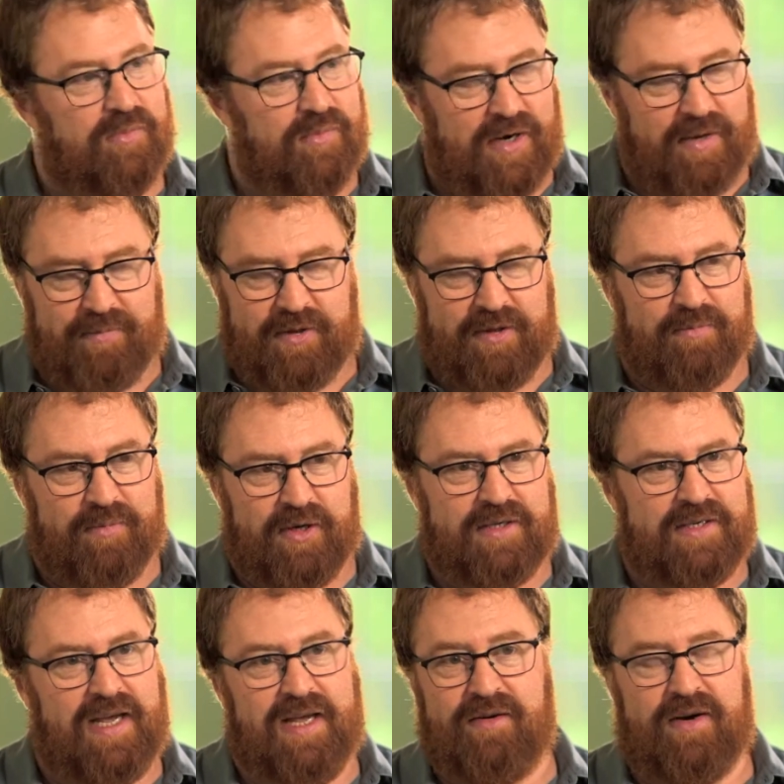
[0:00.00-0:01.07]
And when I put the book
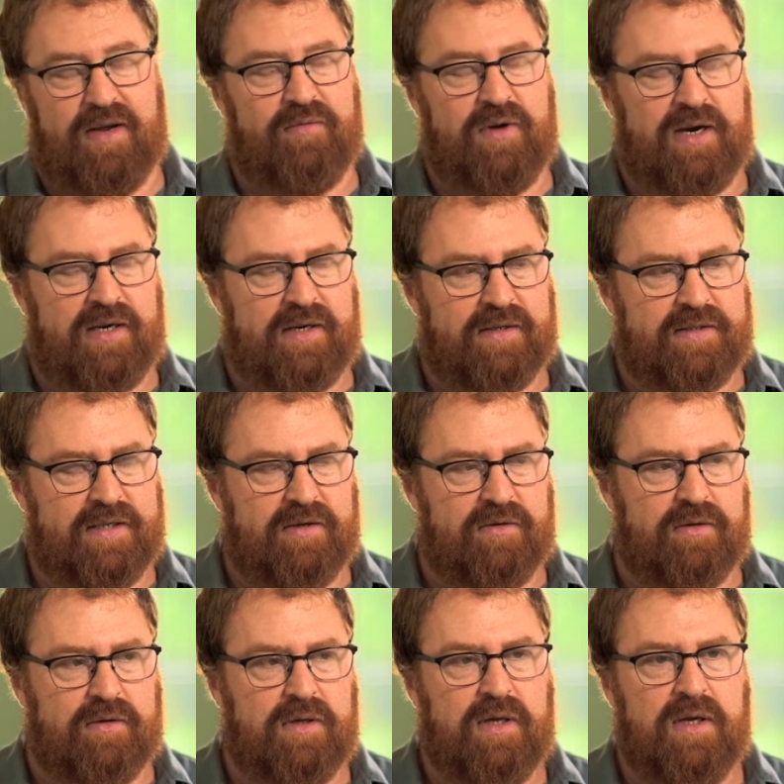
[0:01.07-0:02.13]
down, I read it in a
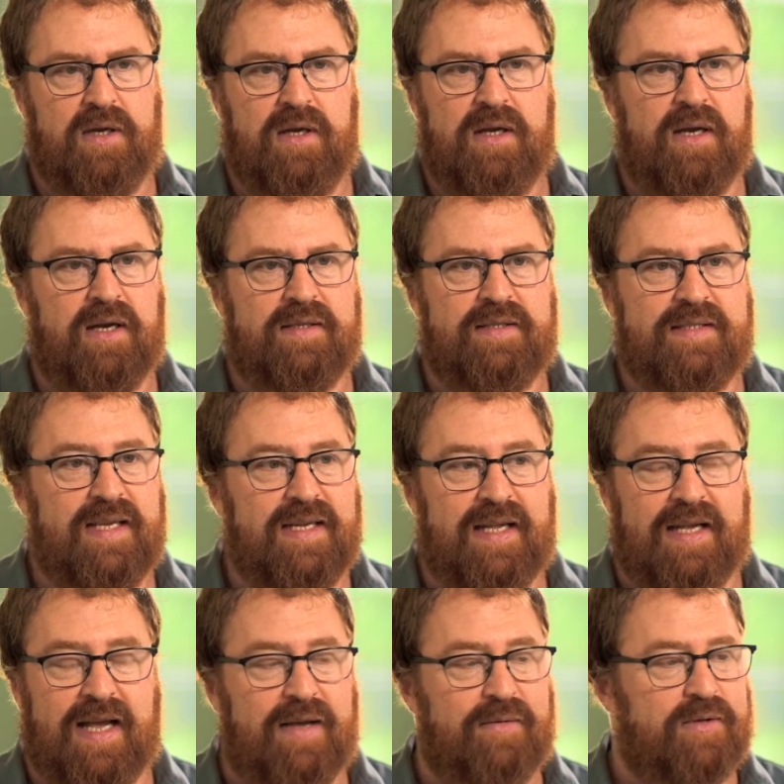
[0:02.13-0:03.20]
single Uh,
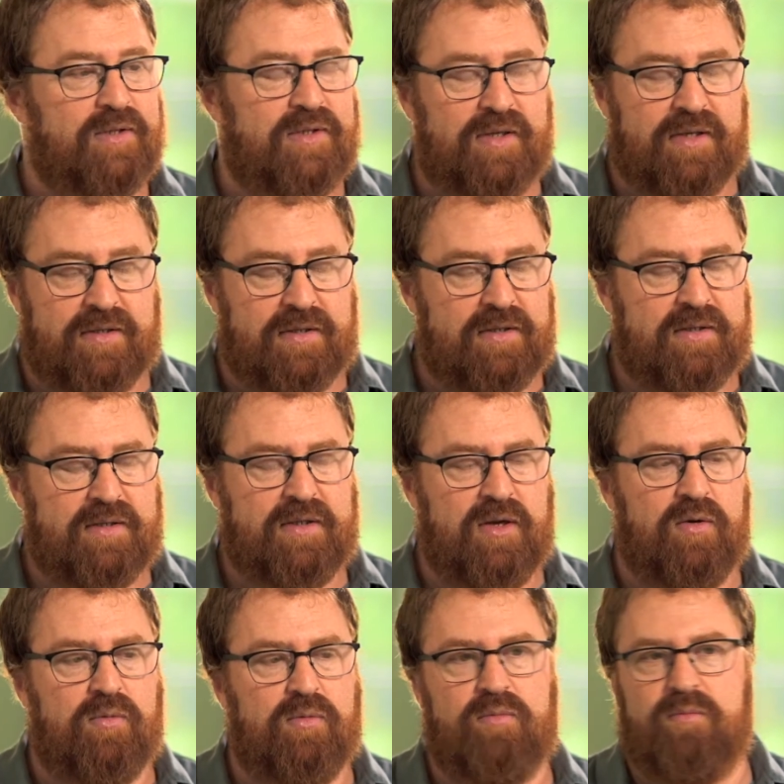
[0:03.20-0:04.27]
sitting, I was just
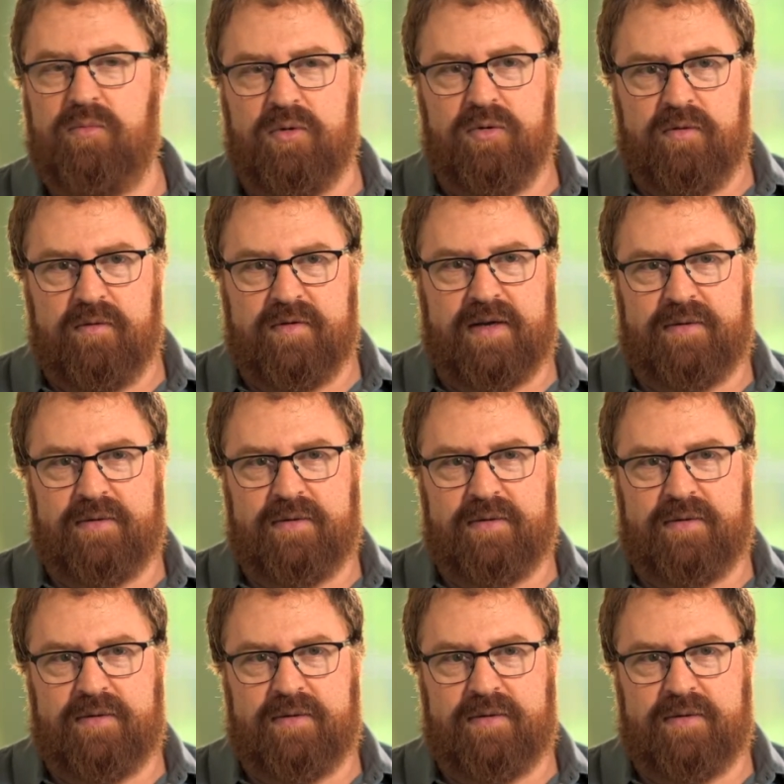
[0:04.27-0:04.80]
so moved.